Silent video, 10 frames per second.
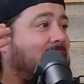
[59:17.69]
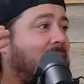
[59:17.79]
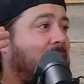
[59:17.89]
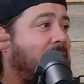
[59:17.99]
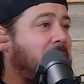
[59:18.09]

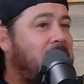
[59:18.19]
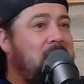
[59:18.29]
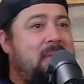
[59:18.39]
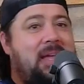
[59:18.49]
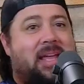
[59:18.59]

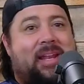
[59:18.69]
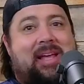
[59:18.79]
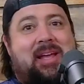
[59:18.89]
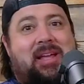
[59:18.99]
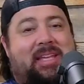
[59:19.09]
come and
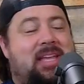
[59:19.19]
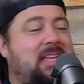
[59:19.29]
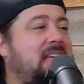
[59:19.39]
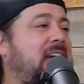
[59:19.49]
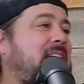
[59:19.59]
yeah. uh, get
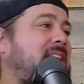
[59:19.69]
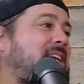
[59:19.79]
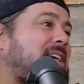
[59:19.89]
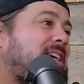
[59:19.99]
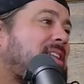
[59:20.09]

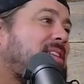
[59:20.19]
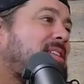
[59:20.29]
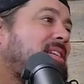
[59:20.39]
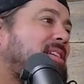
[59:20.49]
candy and